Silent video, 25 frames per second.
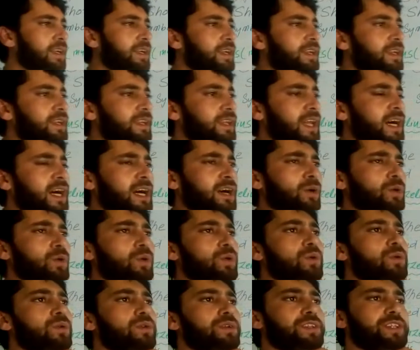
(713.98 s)

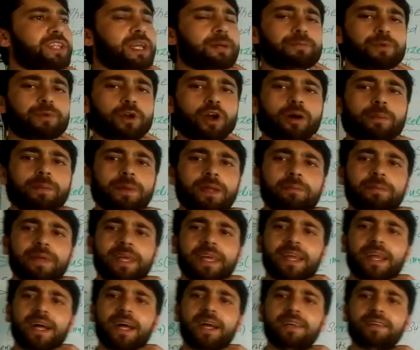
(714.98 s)
Now the problem
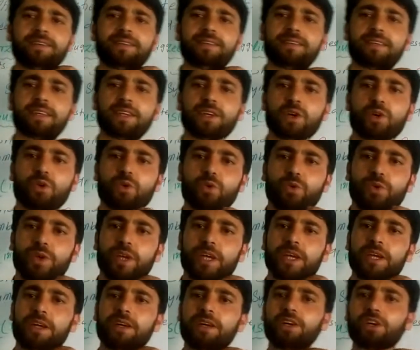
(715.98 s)
arises
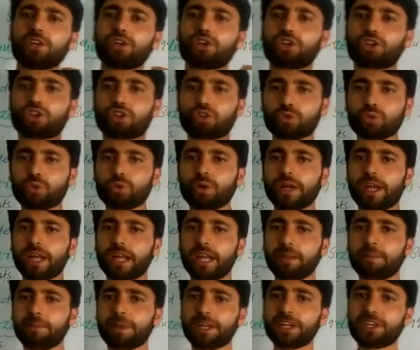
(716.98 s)
where two
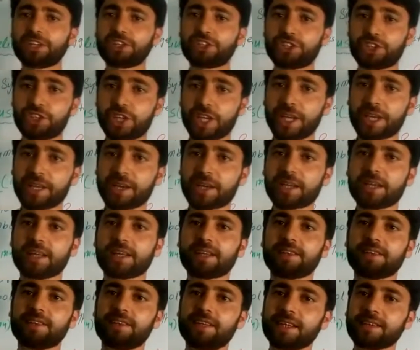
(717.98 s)
elements
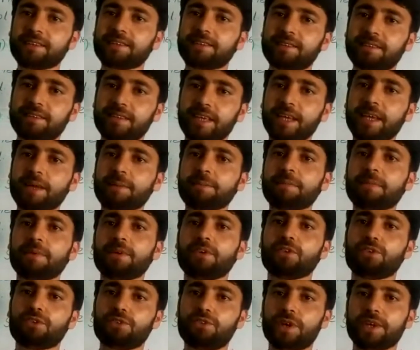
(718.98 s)
share the
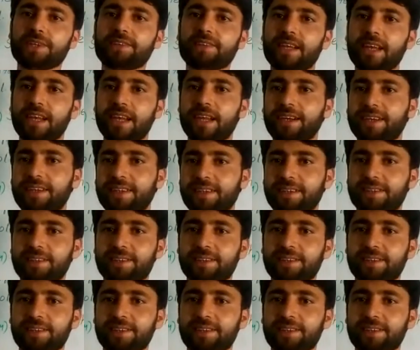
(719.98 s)
same first letter.